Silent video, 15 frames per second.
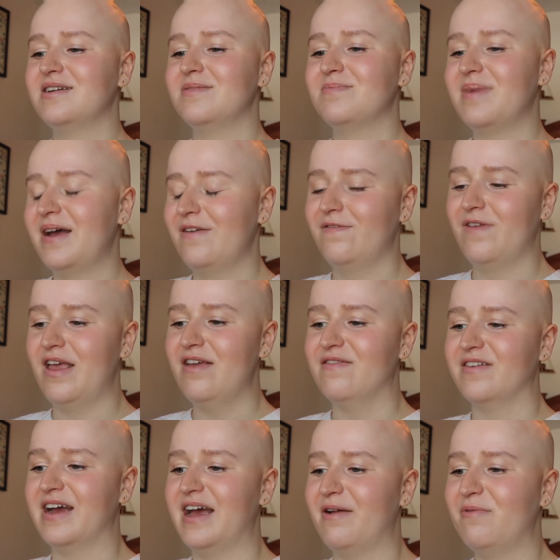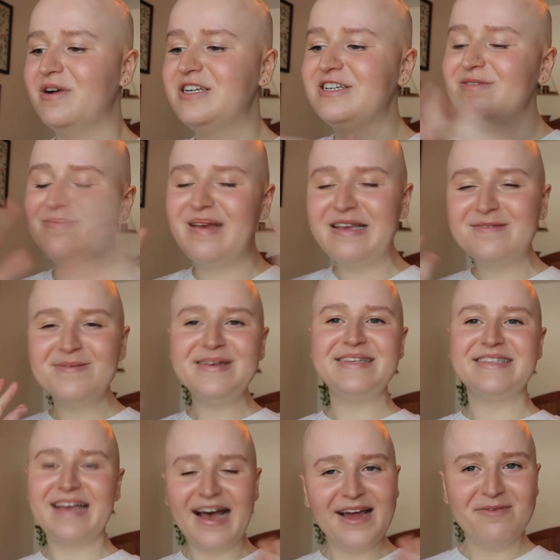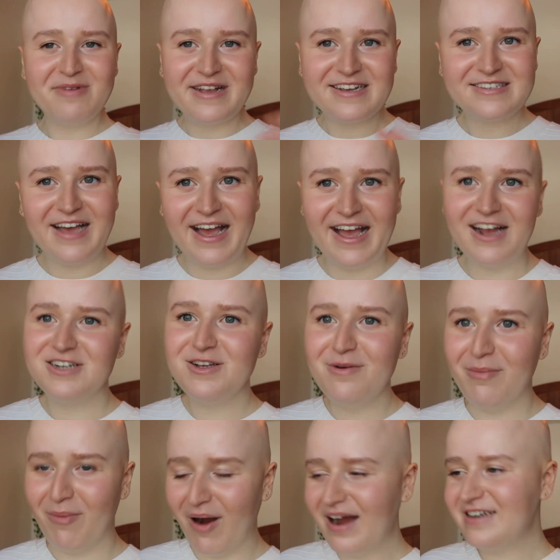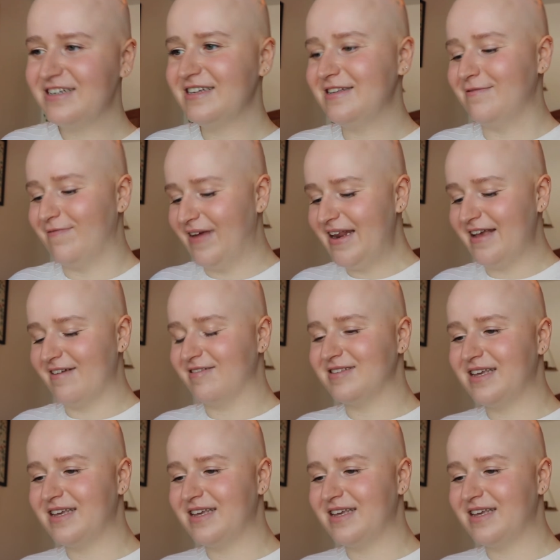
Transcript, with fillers: my favorite, which it makes me sad because I actually watch his videos.